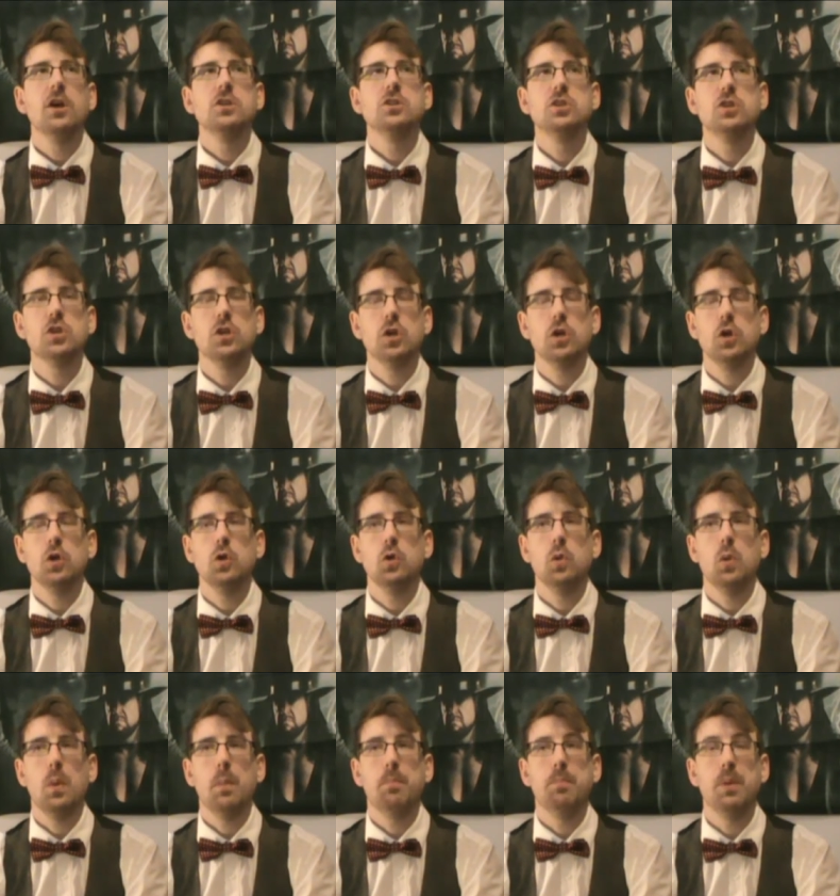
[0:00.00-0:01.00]

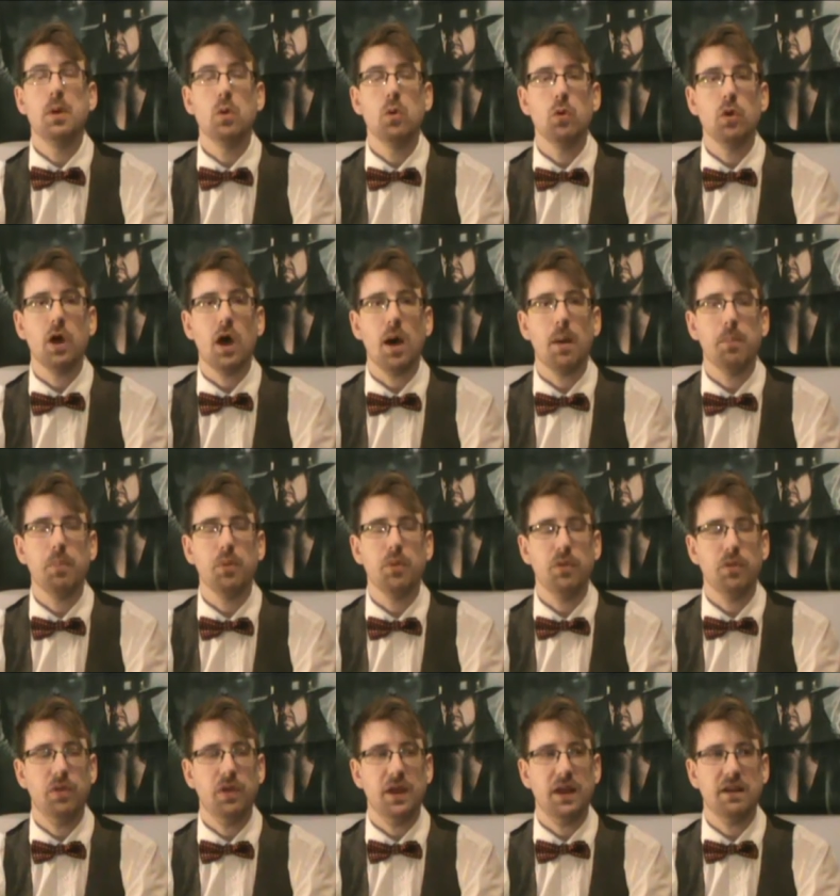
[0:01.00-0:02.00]
to build up
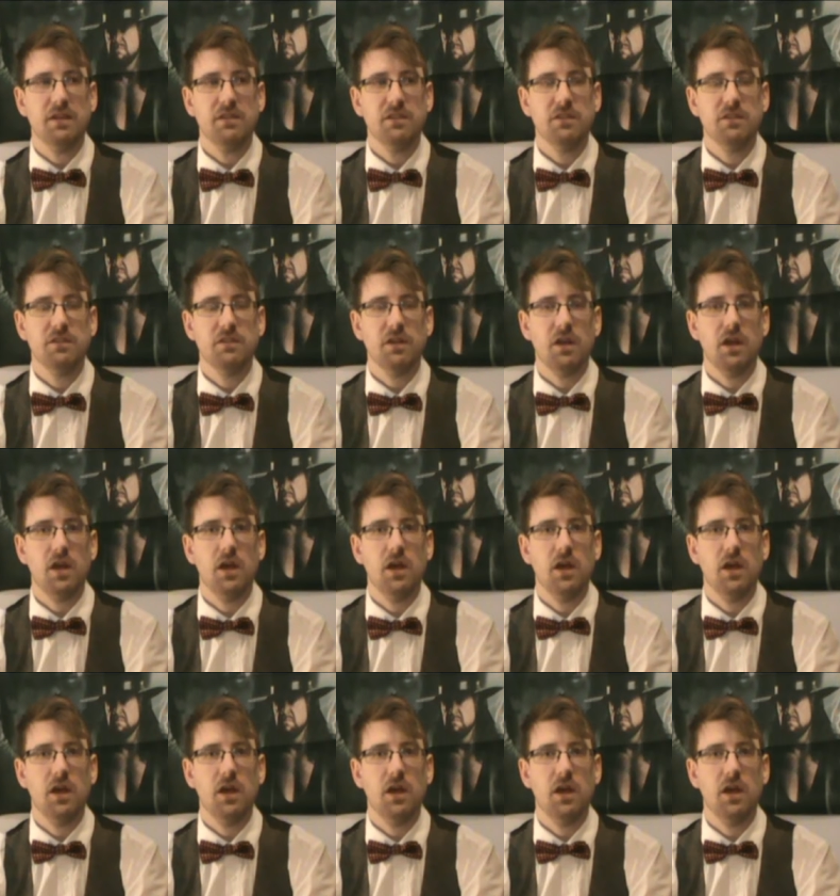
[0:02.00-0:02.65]
this